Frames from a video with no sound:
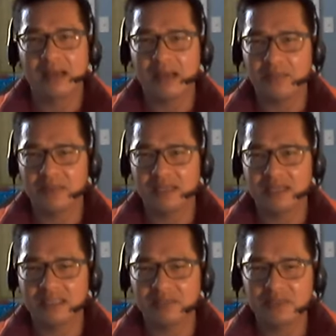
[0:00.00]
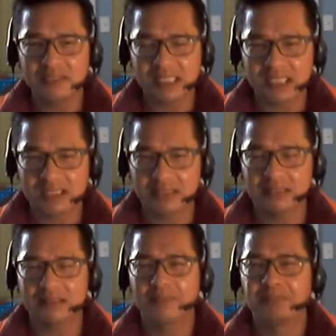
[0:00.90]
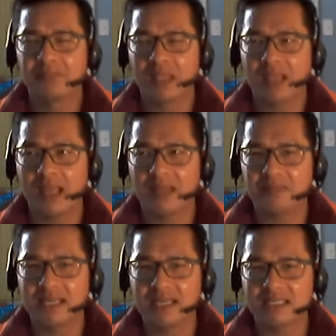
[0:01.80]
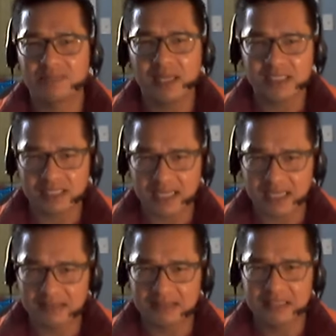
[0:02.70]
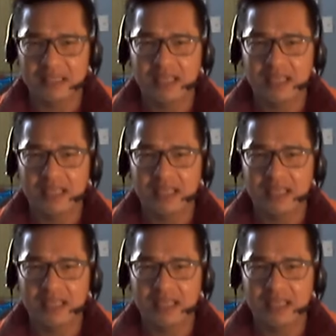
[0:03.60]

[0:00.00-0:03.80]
because of the recession and because of budget cuts.